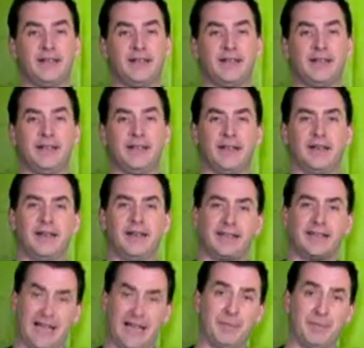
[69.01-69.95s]
the
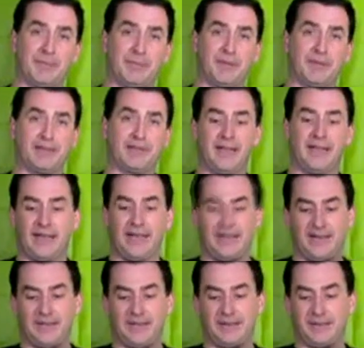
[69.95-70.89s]
uh, comic book,
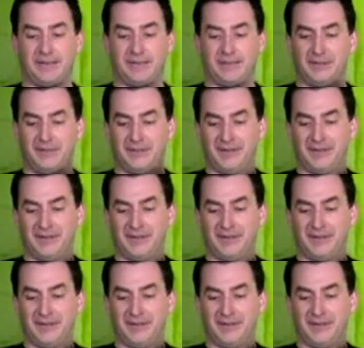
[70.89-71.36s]
and it